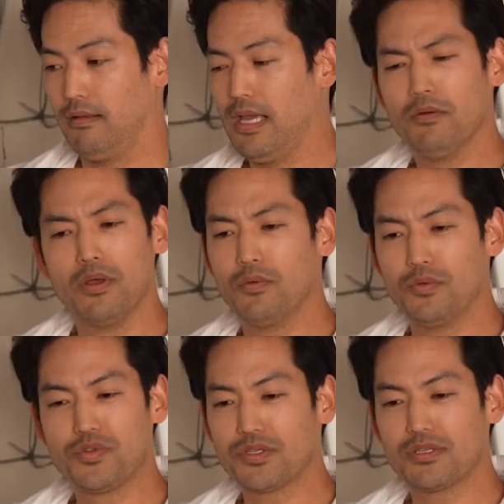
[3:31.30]

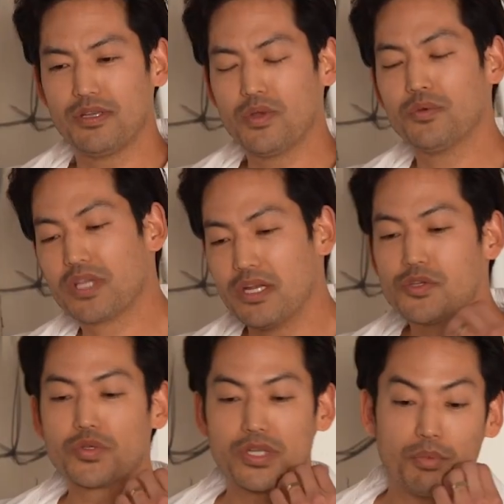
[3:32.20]
it was an
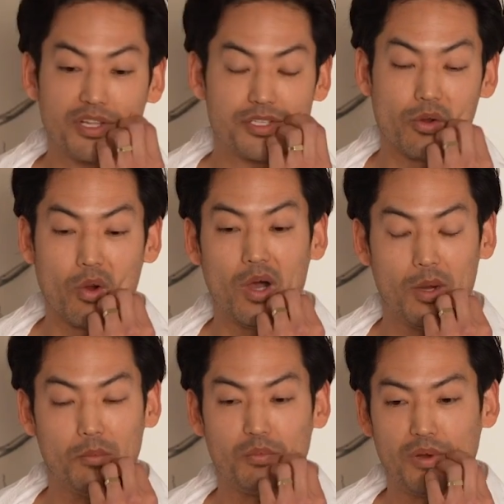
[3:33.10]
interesting place to grow
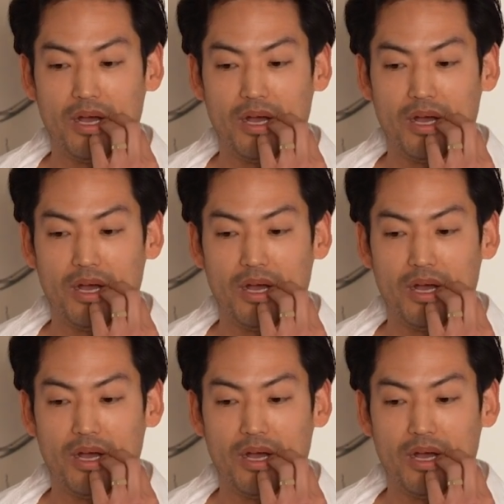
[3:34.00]
up.